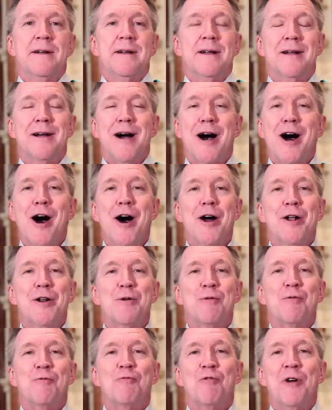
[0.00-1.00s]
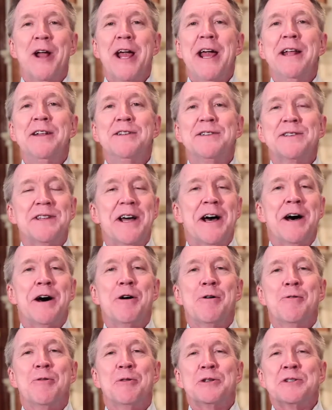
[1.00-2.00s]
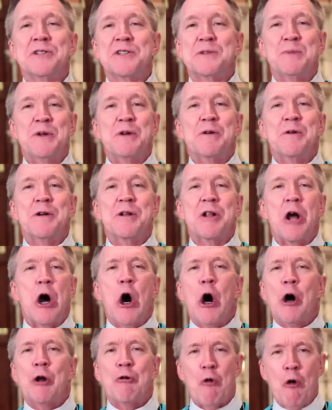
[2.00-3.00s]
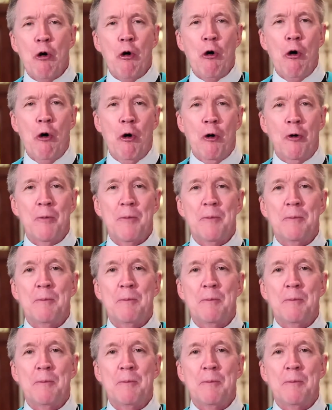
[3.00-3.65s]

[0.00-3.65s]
God rains down the Spirit on all,